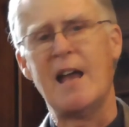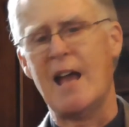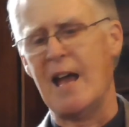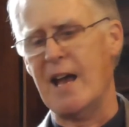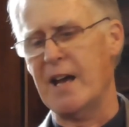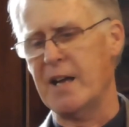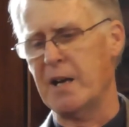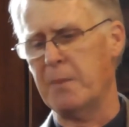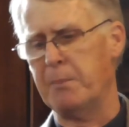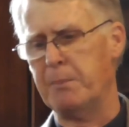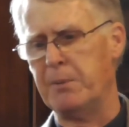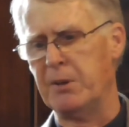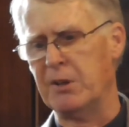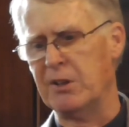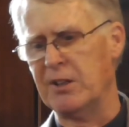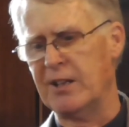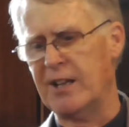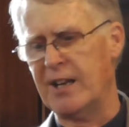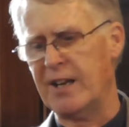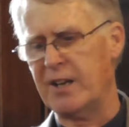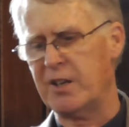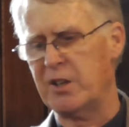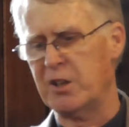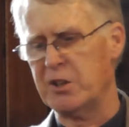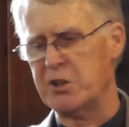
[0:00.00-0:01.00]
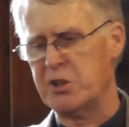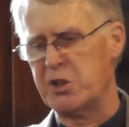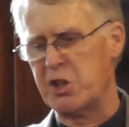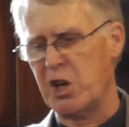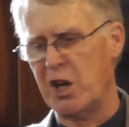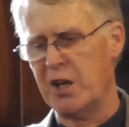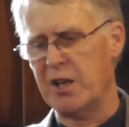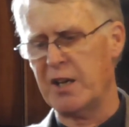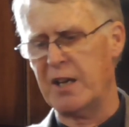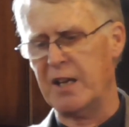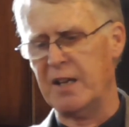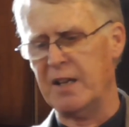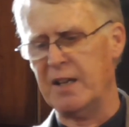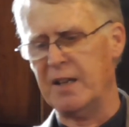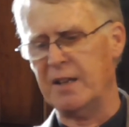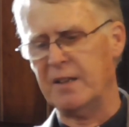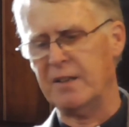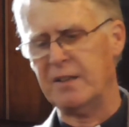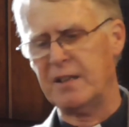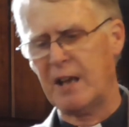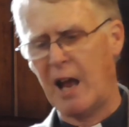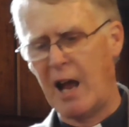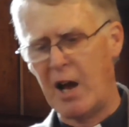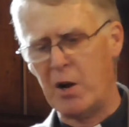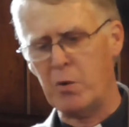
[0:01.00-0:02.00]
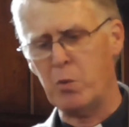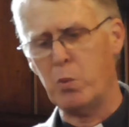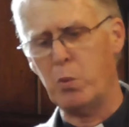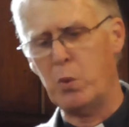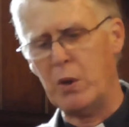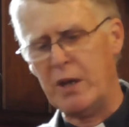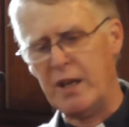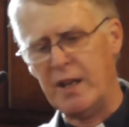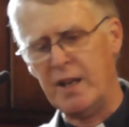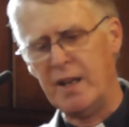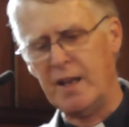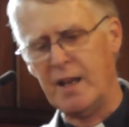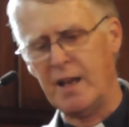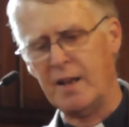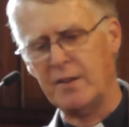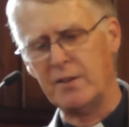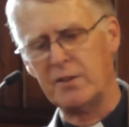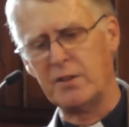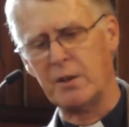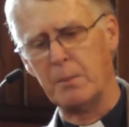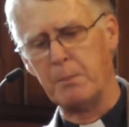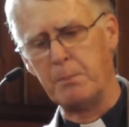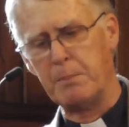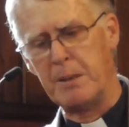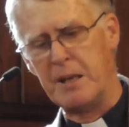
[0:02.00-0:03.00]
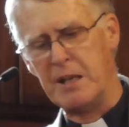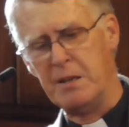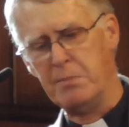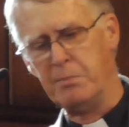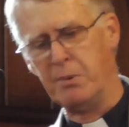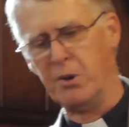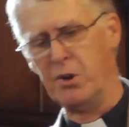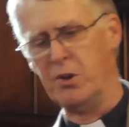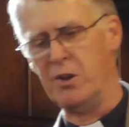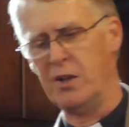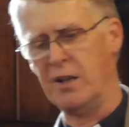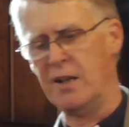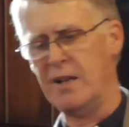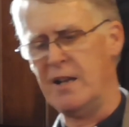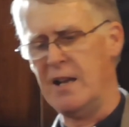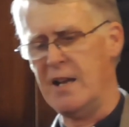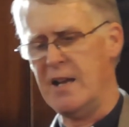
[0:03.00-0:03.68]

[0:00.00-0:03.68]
and a political junkie is how we as a people